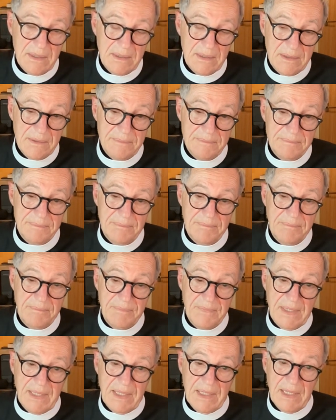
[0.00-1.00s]
Um,
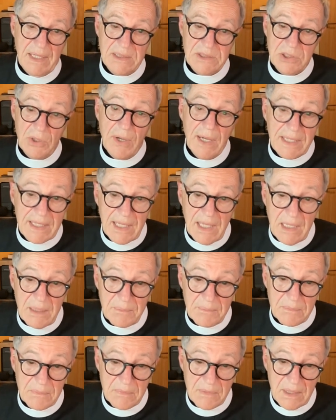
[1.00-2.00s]
and I, so I
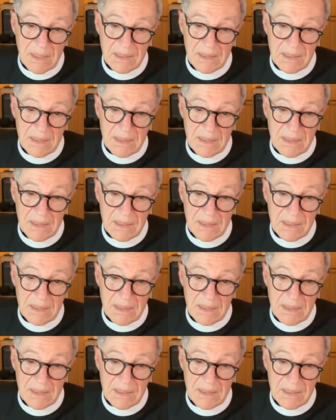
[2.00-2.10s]
came,